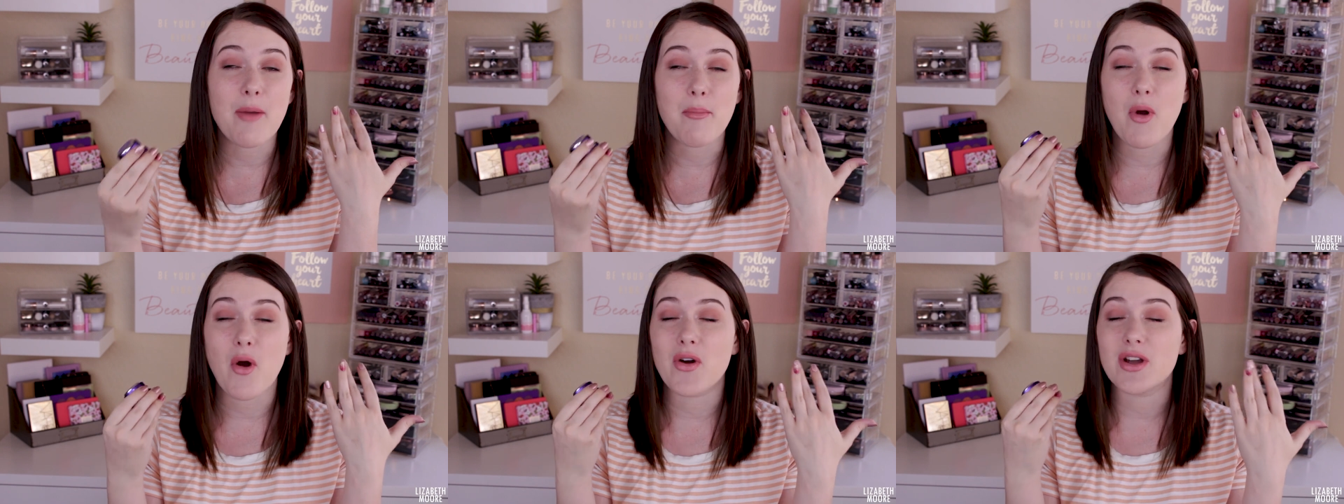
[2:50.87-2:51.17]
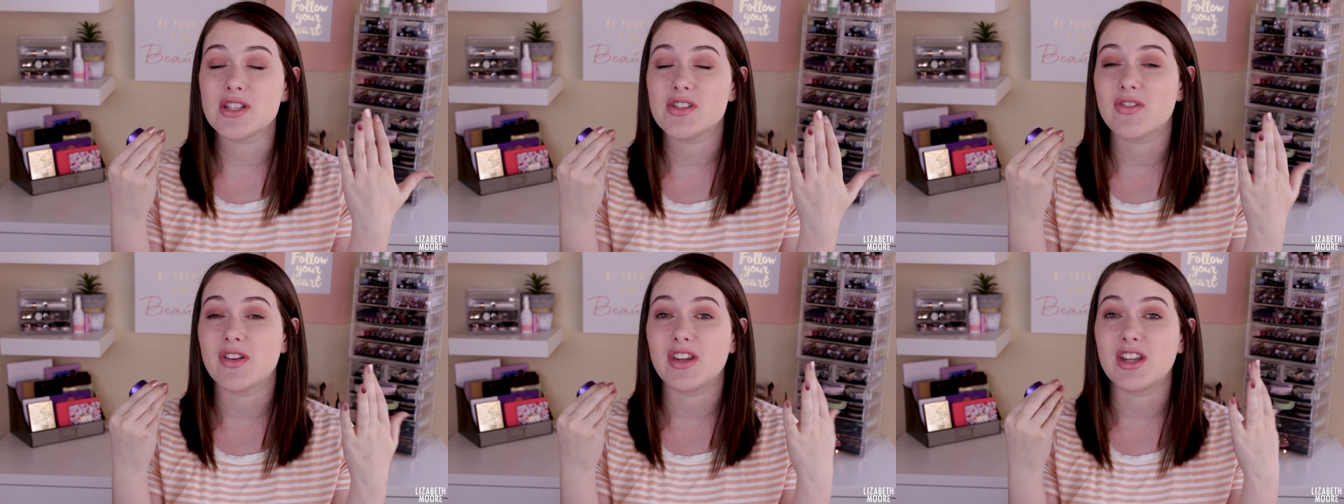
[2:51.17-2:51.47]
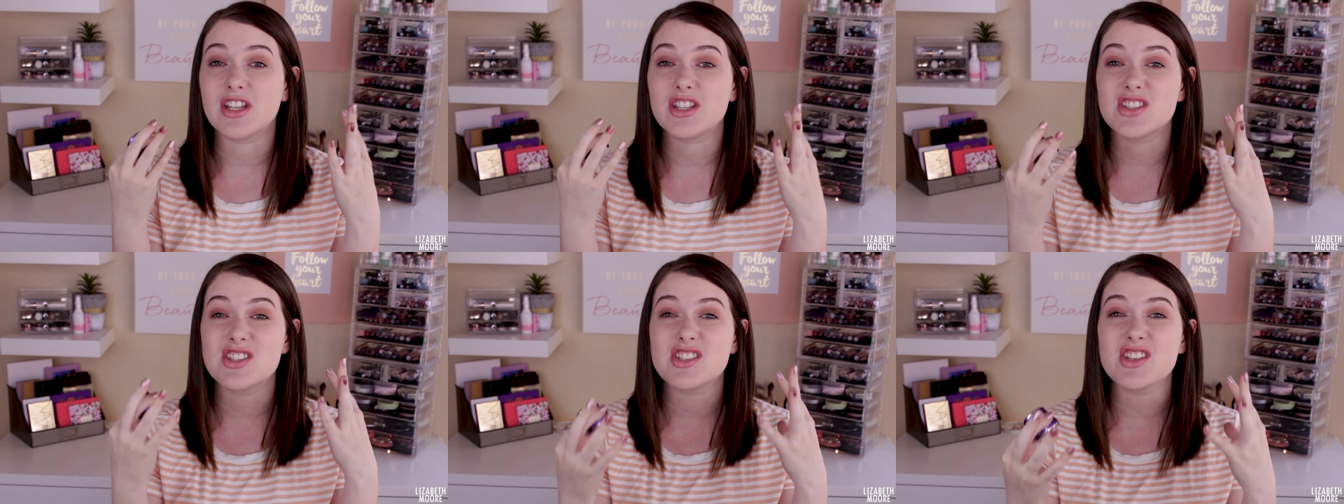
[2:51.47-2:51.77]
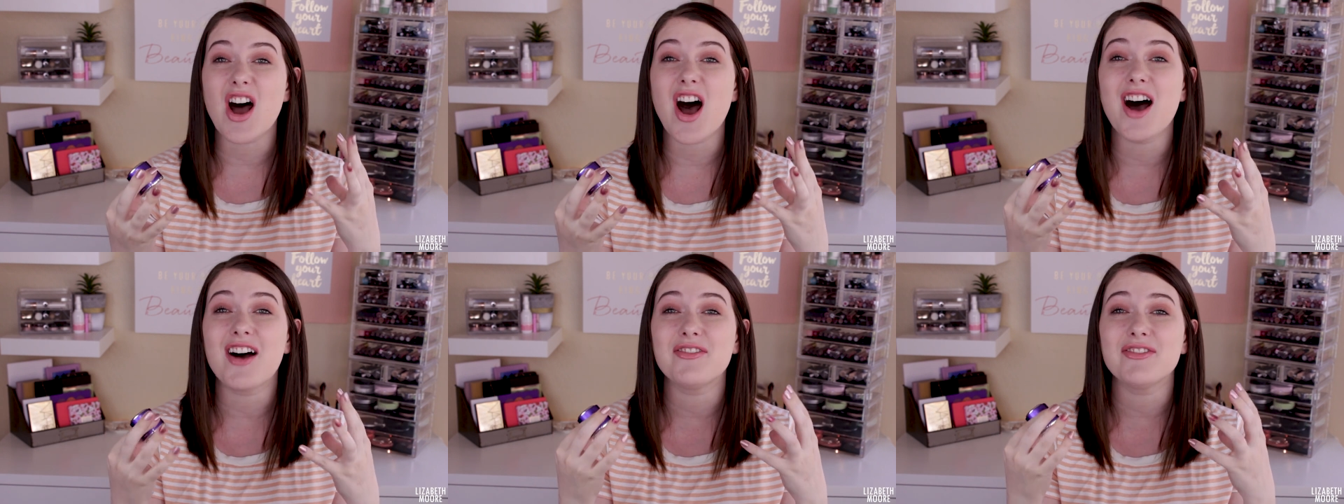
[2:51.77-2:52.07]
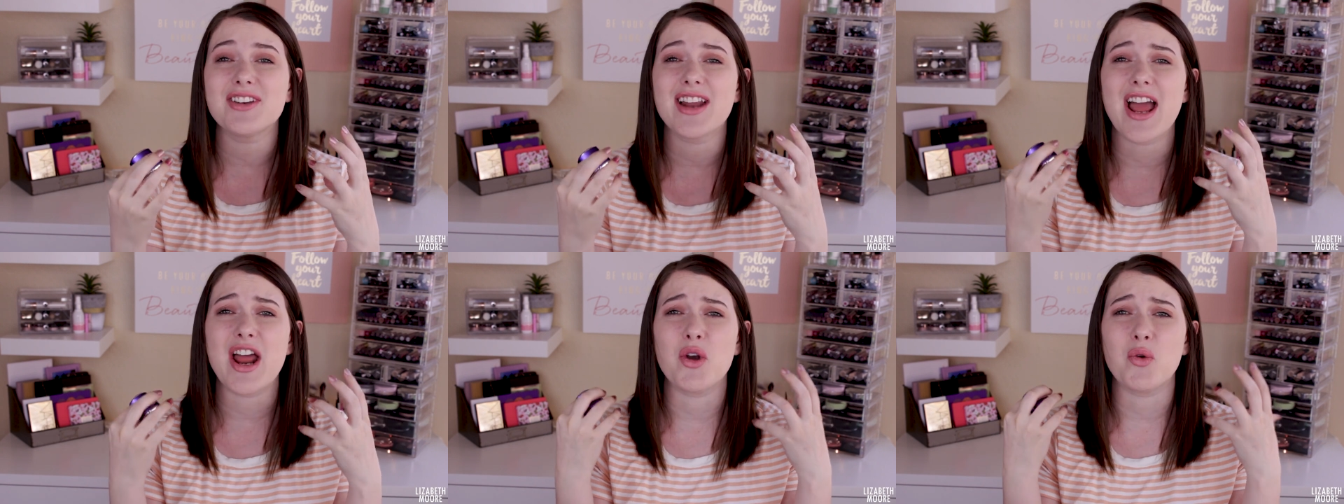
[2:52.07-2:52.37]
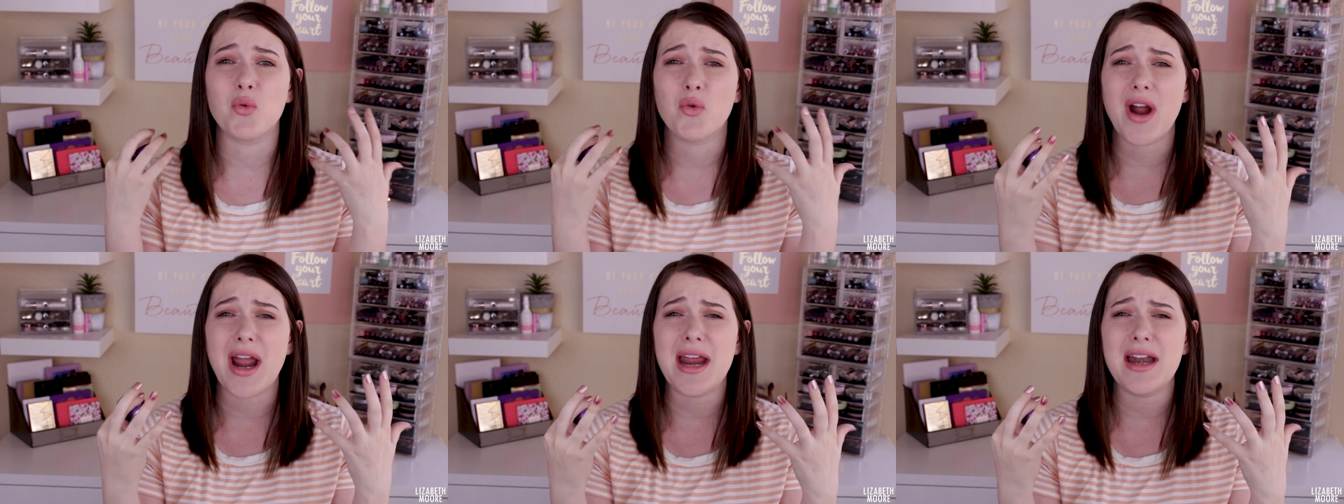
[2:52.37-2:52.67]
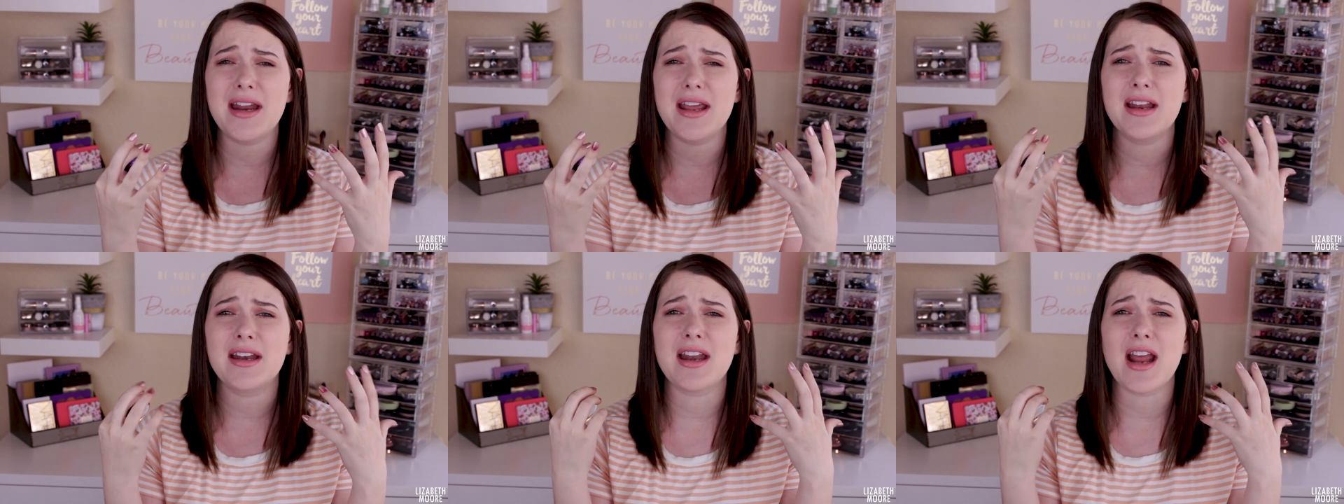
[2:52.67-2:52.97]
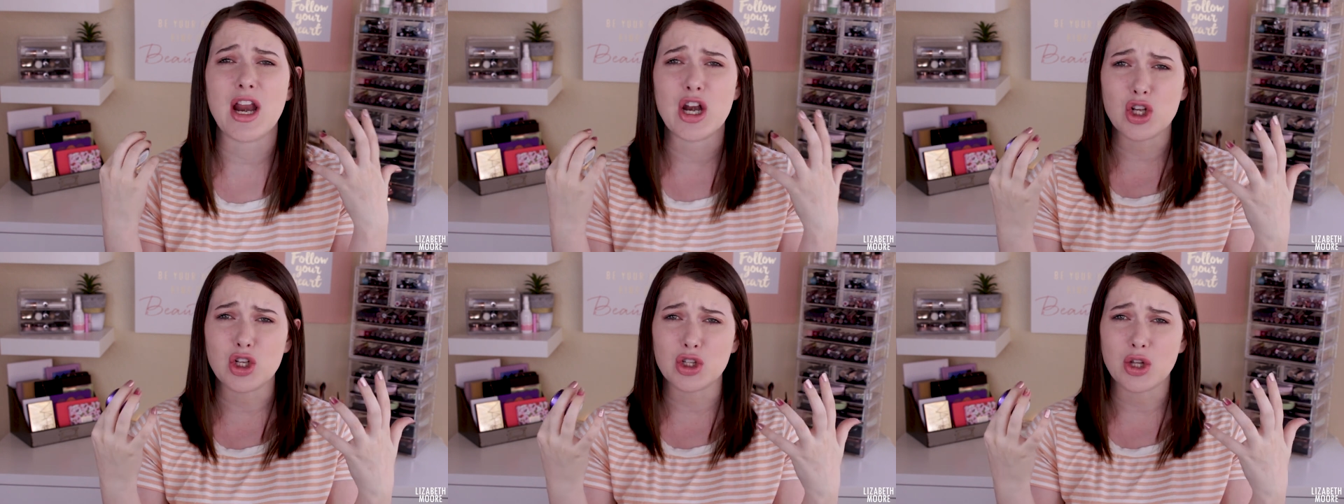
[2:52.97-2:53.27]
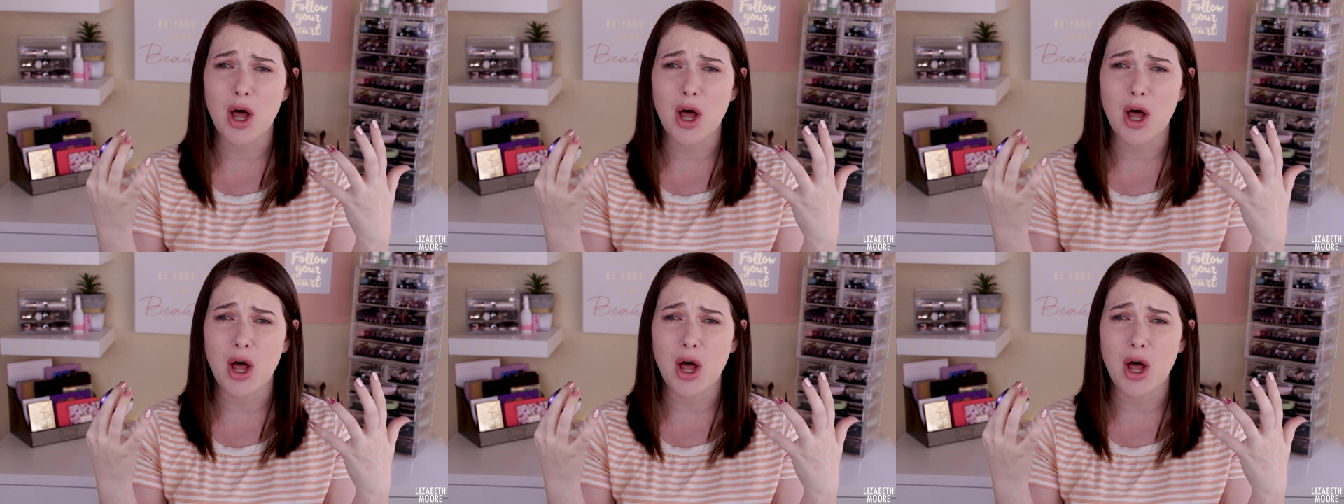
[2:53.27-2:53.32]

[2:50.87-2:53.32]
I'm always feeling soft and radiant and